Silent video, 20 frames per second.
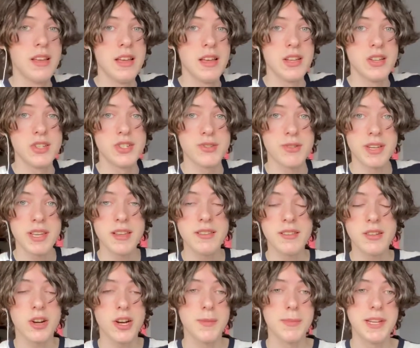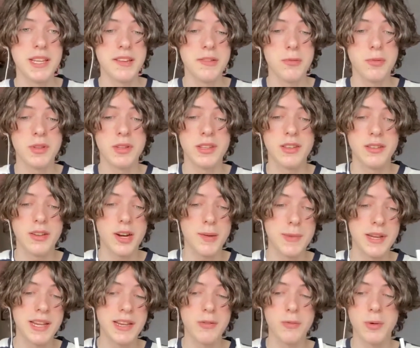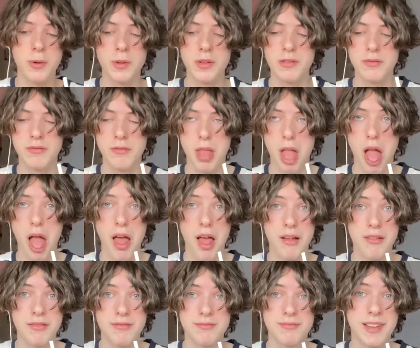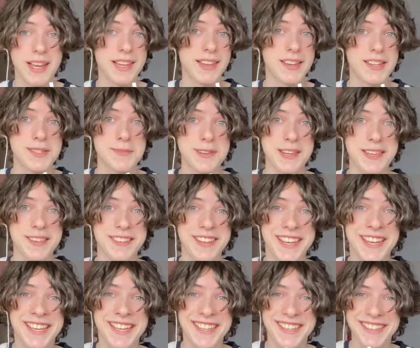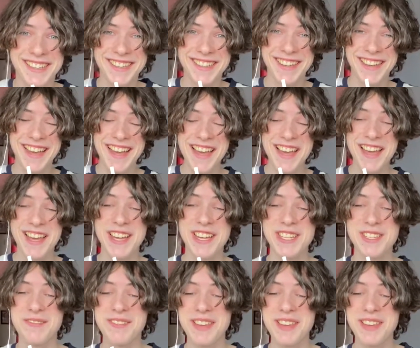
drinking carbonated water. I cannot speak. Drinking